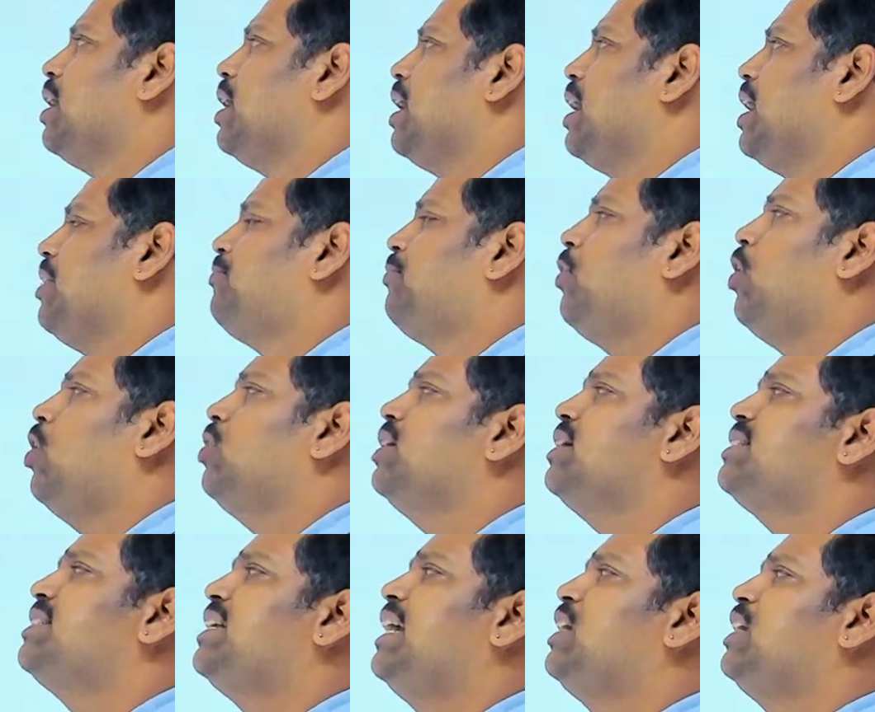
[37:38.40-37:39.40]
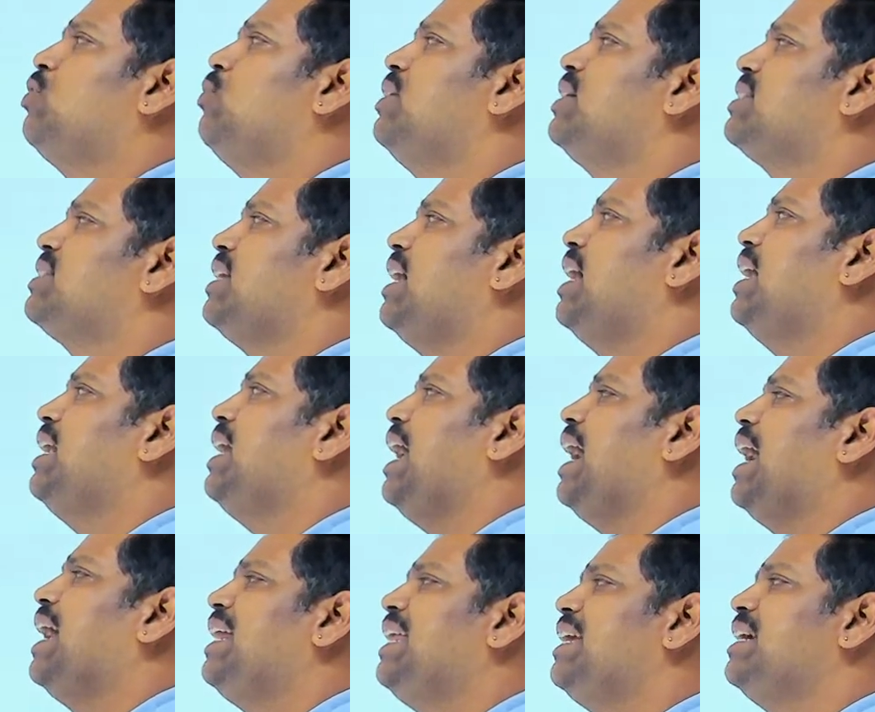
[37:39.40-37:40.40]
A father said to his son,
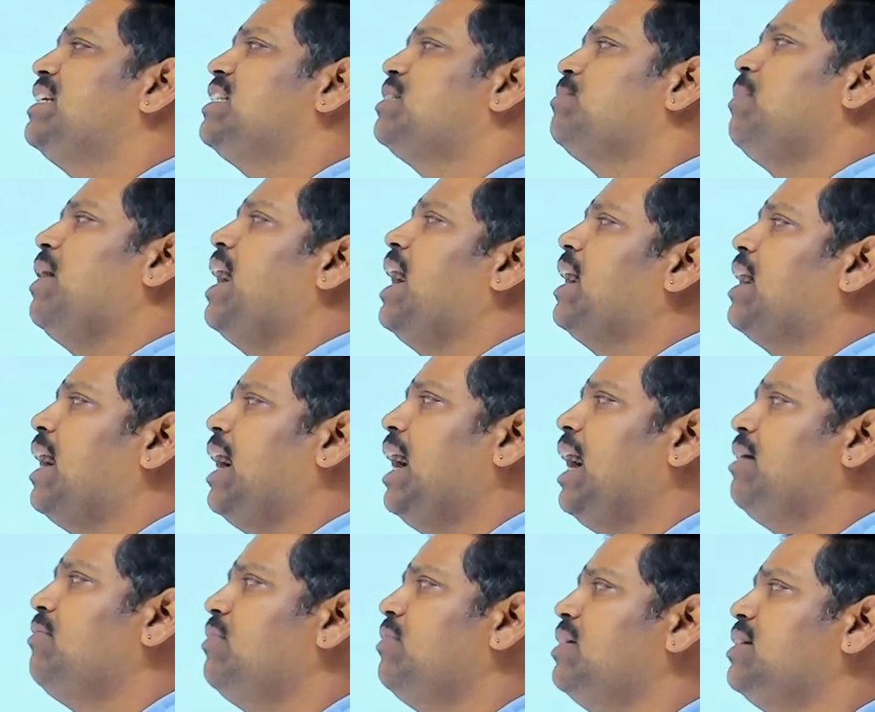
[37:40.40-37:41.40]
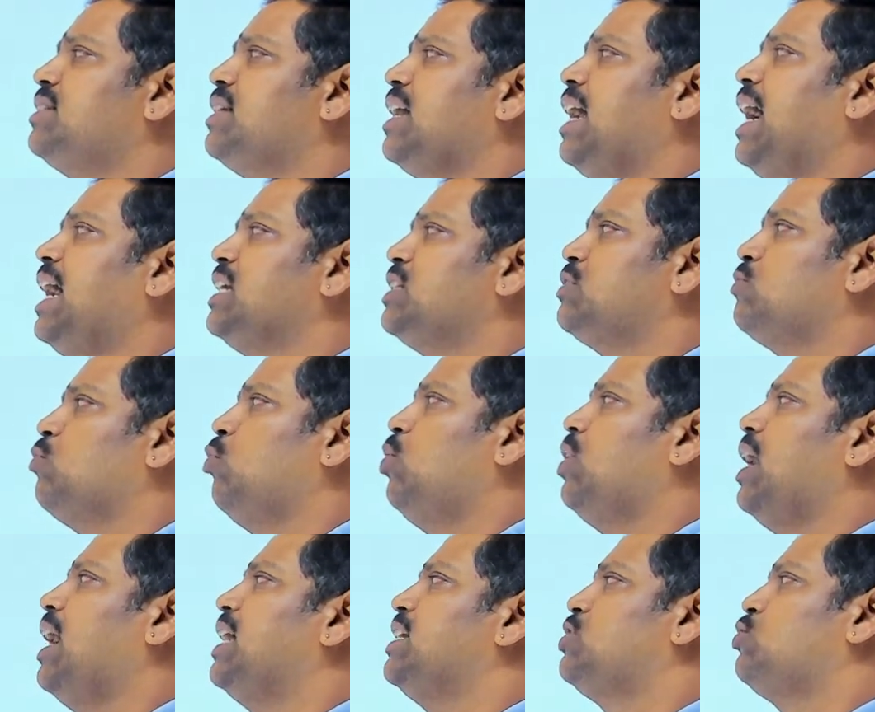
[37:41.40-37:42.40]
"Any years back, I was as old
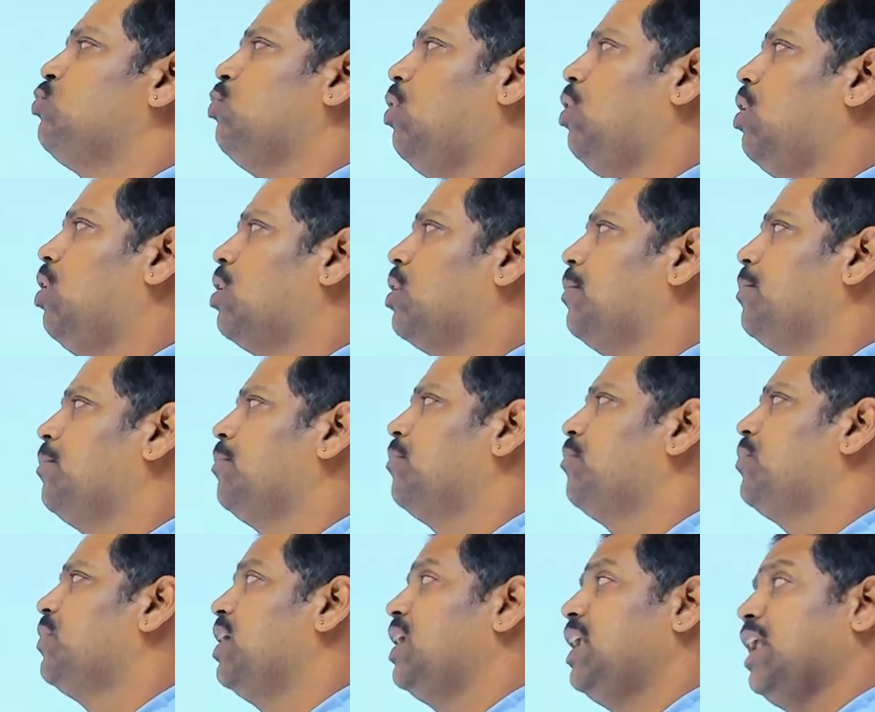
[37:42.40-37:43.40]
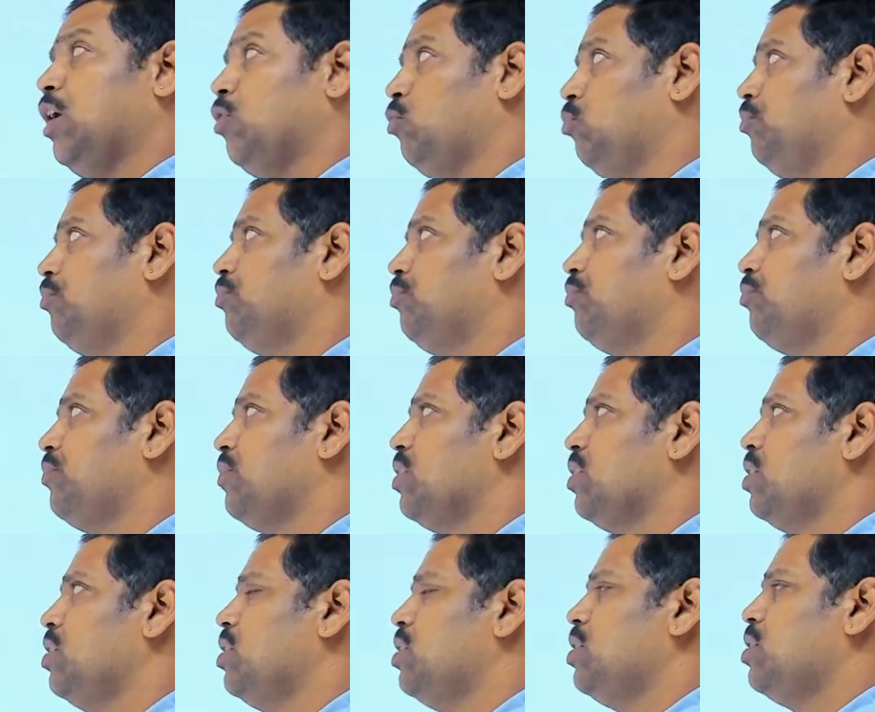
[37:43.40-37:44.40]
as you are. Now,
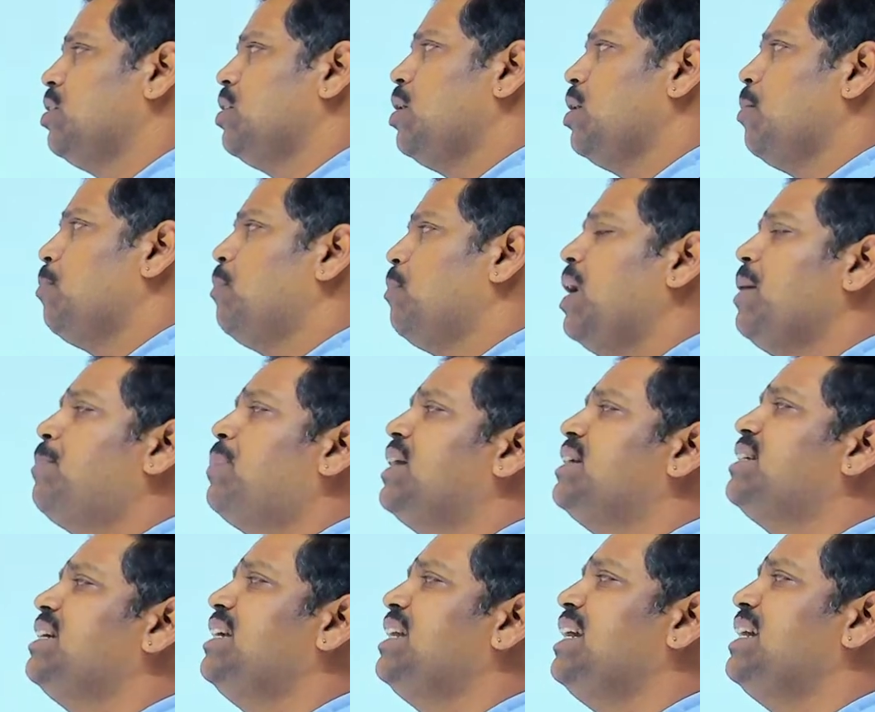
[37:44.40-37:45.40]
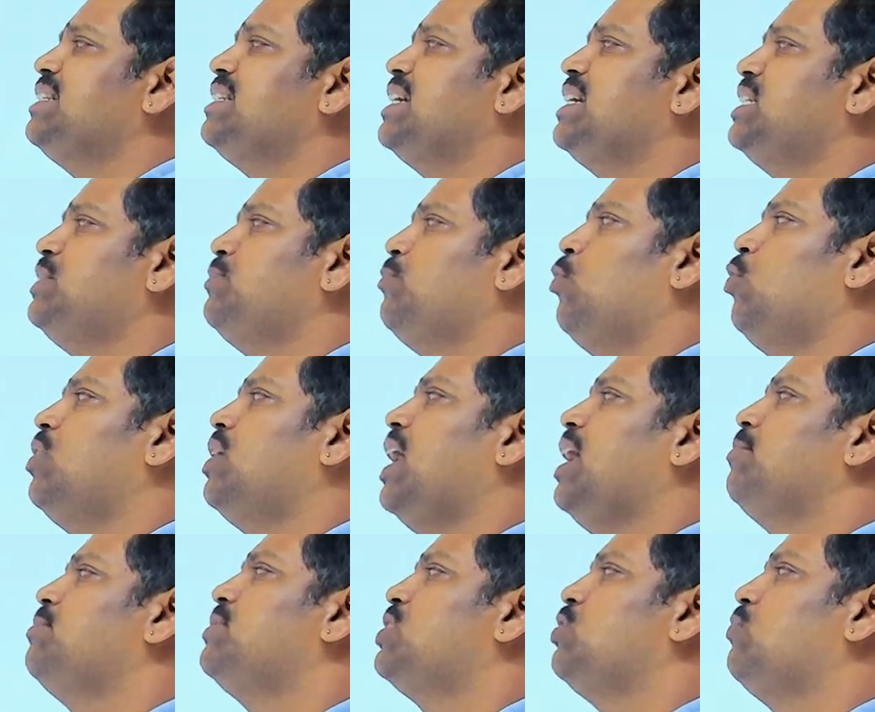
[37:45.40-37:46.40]
my present age is 4
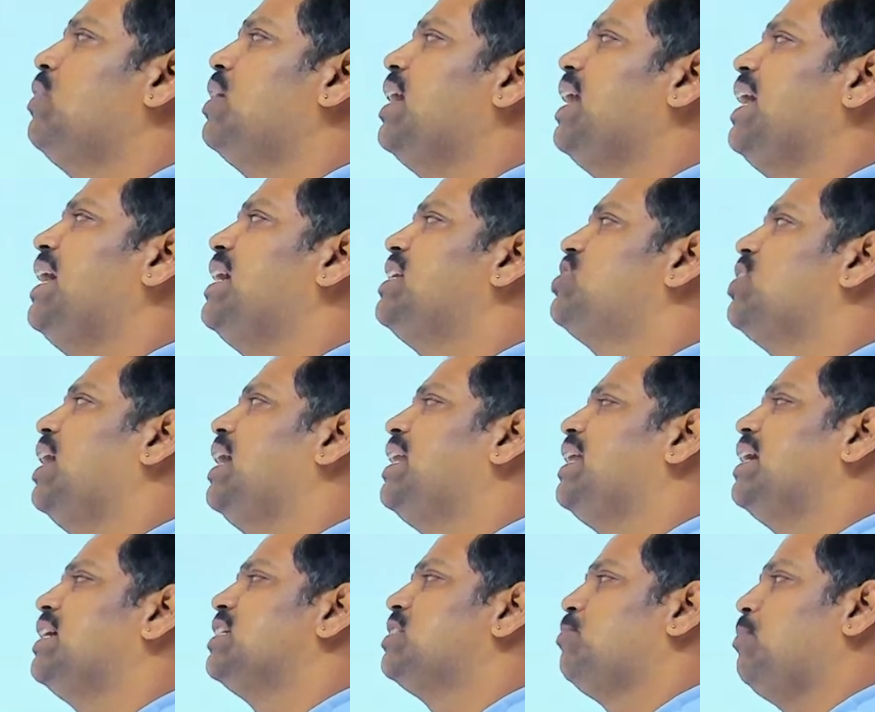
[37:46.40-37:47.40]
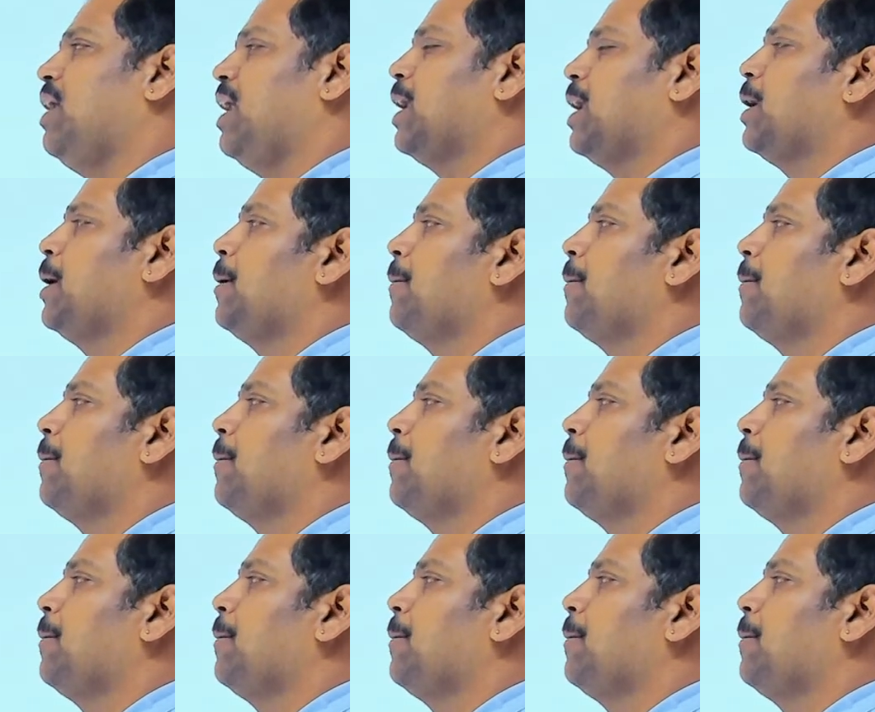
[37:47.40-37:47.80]
times your age N years back.